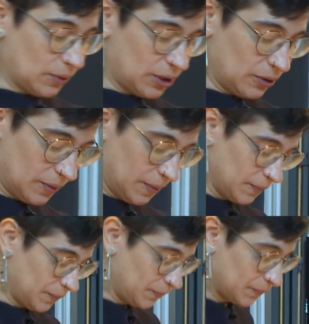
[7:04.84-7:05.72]
question.
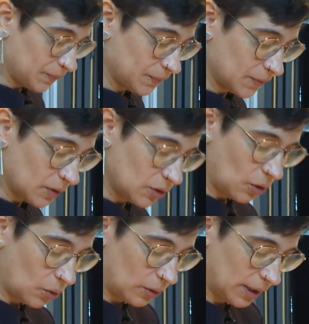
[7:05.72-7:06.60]

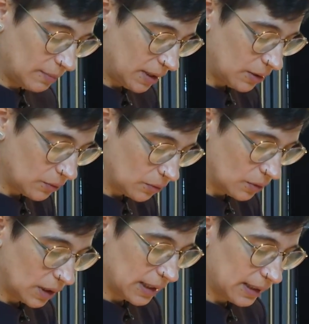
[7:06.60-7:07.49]
So let me do,
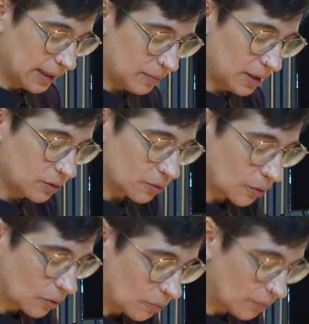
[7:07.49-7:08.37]
let me
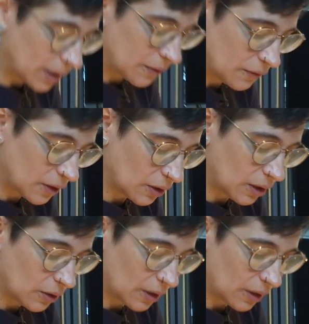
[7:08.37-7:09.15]
draw my sphere here